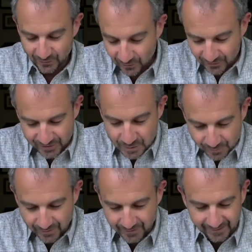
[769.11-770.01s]
all that
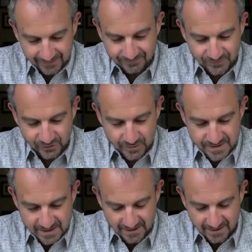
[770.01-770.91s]
you bring to
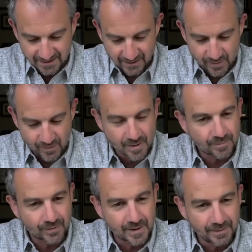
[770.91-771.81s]
us. And we want
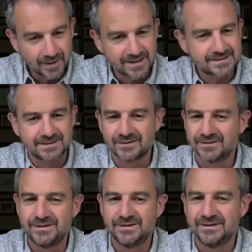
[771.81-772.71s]
to pray blessing
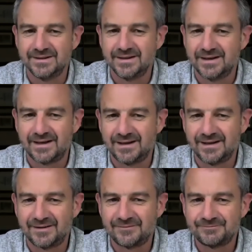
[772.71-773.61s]
on you
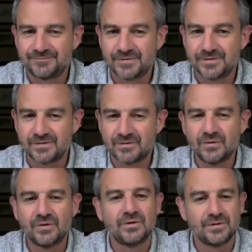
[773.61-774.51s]
for
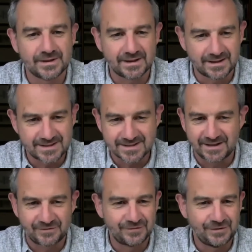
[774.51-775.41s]
all that lies
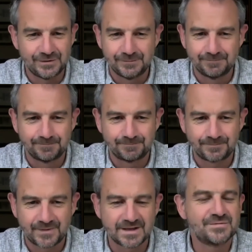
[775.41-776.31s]
ahead for you.
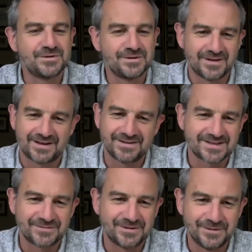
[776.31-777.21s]
Thanks for doing that
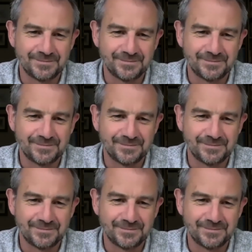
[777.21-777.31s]
this afternoon.